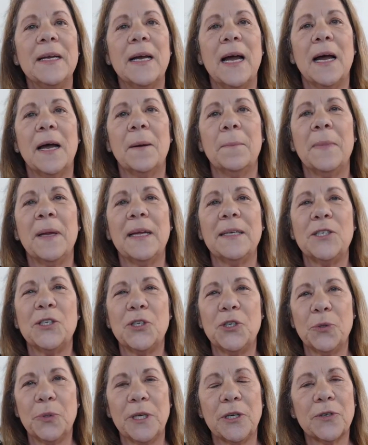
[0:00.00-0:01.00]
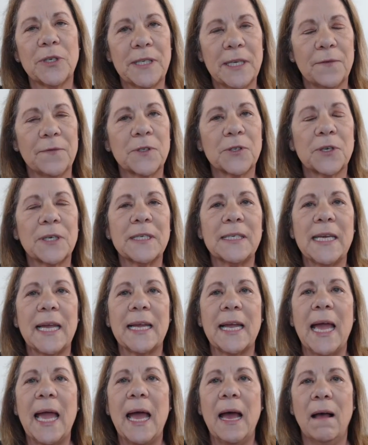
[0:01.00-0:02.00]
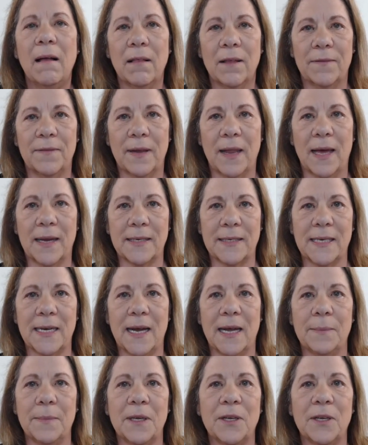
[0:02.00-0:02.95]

Um, and to do it yourself, it's going to take a hell of a lot of time,